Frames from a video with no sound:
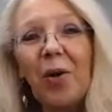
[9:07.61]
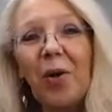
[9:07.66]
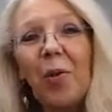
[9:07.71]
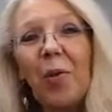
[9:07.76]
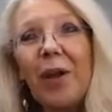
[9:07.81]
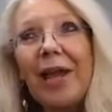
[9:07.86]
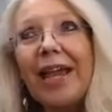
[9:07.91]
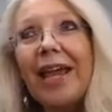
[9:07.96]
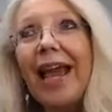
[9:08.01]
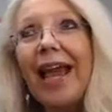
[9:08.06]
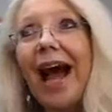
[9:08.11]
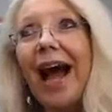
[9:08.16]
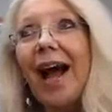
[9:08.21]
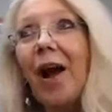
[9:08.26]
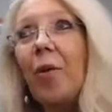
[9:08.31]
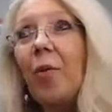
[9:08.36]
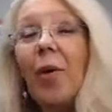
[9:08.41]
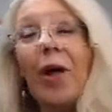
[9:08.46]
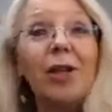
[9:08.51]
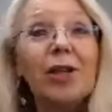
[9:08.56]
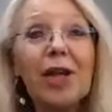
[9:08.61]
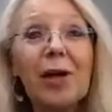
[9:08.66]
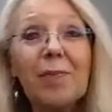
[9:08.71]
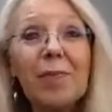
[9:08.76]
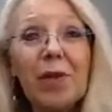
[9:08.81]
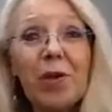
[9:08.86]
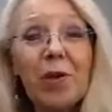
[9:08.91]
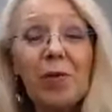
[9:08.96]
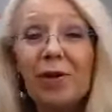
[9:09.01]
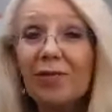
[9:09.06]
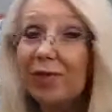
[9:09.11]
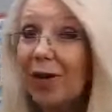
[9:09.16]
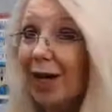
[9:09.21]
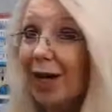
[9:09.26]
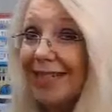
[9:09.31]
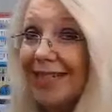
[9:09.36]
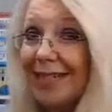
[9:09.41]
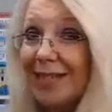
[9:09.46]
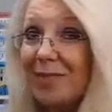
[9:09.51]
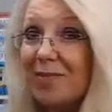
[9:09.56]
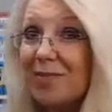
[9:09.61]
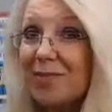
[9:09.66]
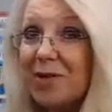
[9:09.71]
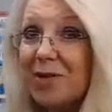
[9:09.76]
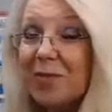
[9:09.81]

We welcome you. We've got some